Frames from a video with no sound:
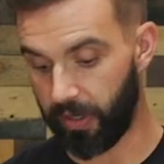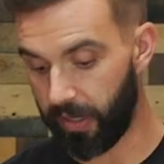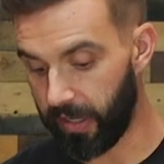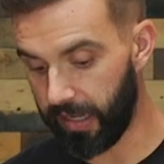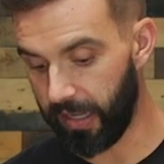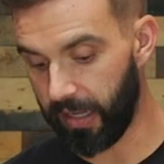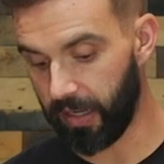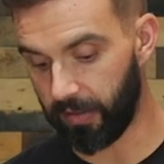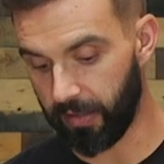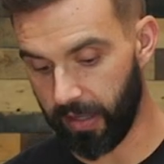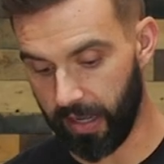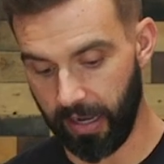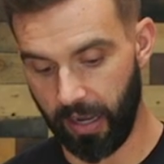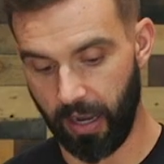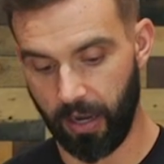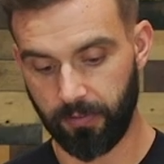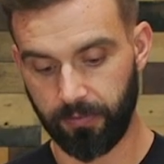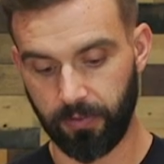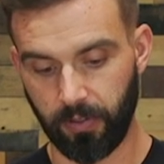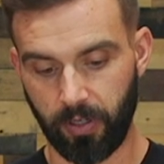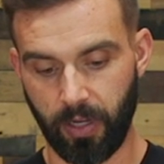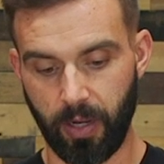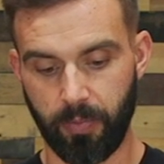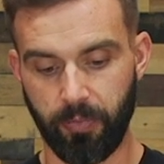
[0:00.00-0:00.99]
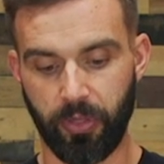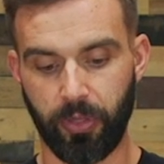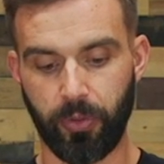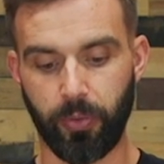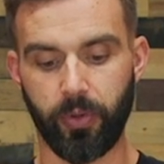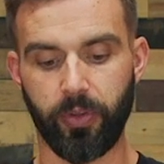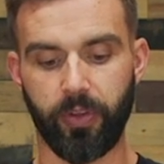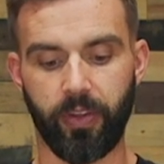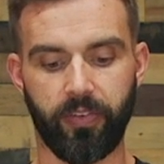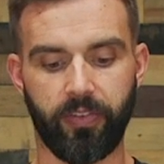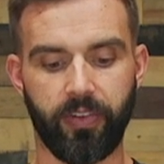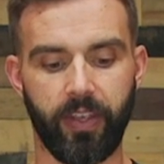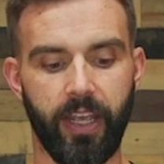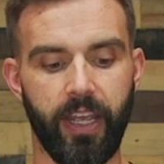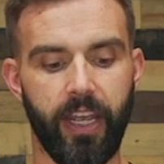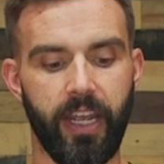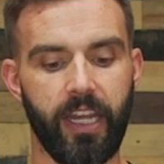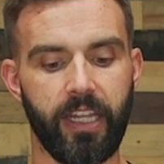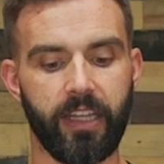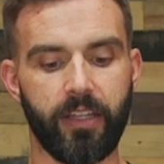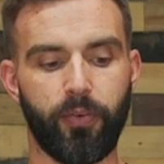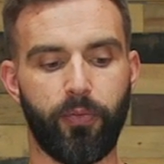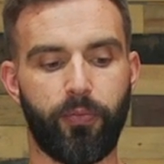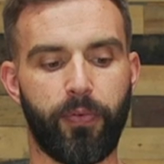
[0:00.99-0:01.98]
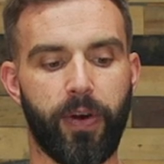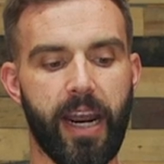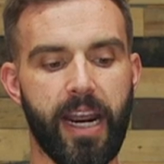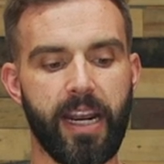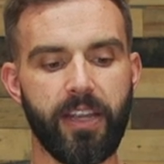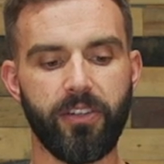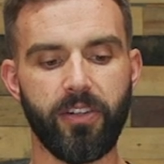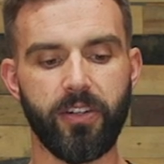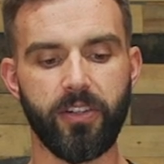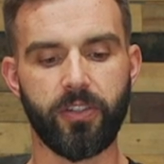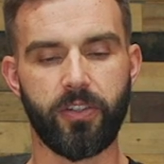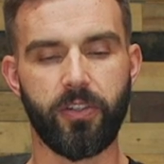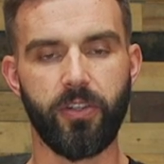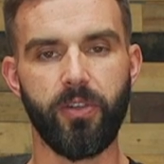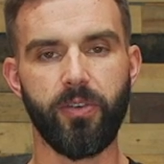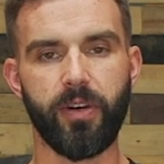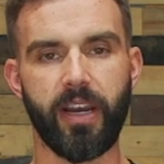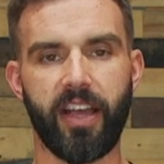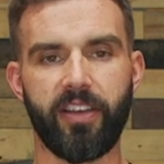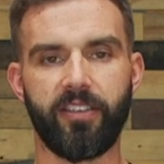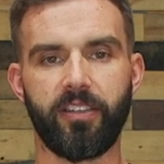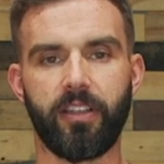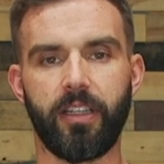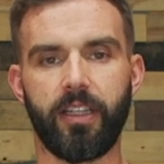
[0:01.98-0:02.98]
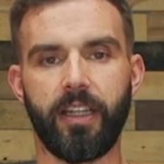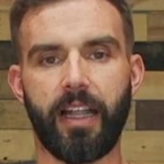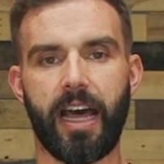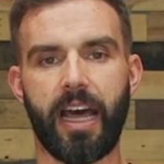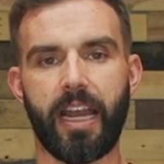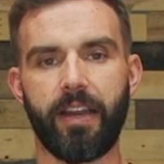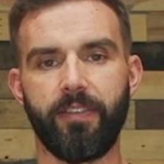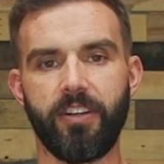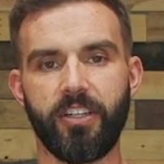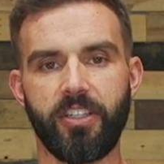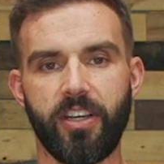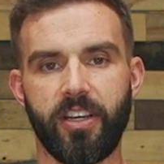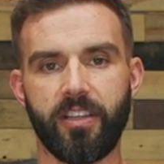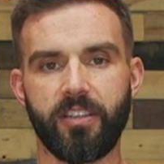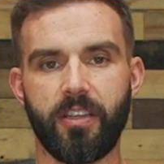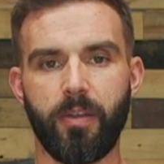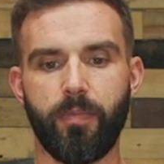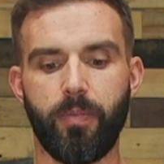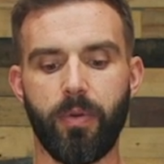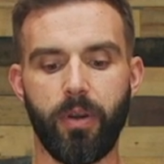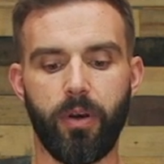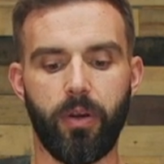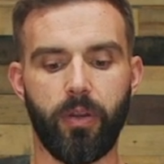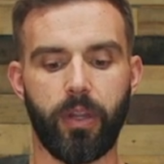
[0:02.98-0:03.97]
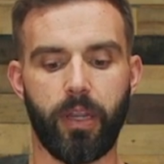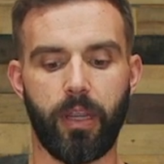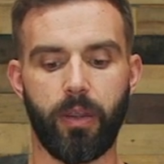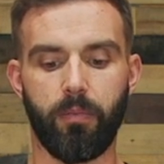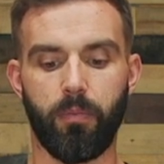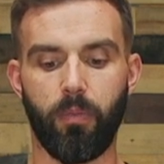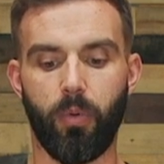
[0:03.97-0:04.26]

you're gonna get a lot of airflow coming through this. The visor too has a lot of adjustability,